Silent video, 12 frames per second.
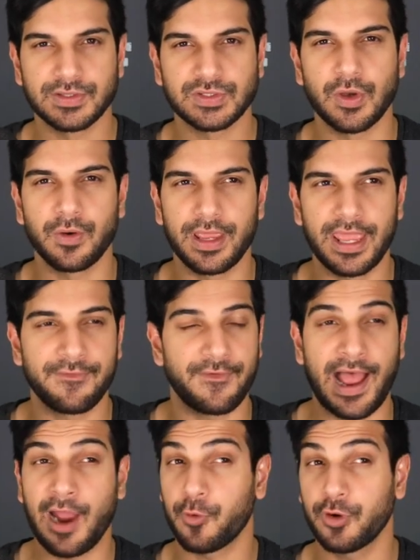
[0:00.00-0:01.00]
So if
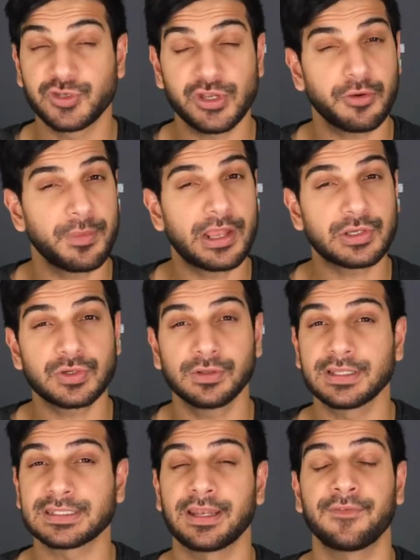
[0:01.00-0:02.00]
I were a general manager,
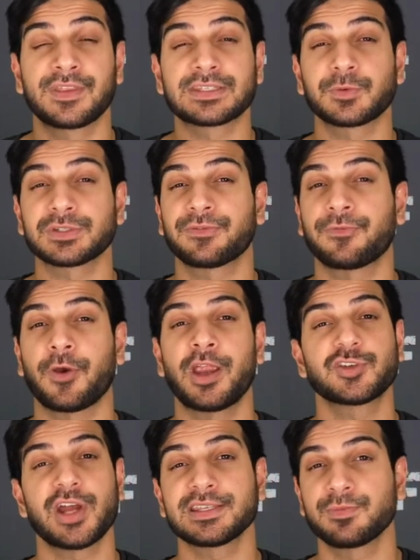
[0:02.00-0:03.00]
listen, if this was
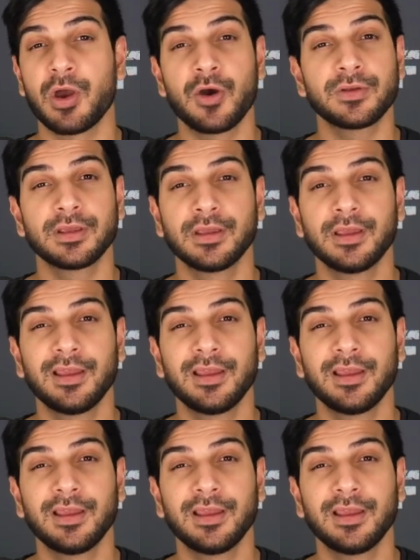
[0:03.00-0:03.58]
franchise mode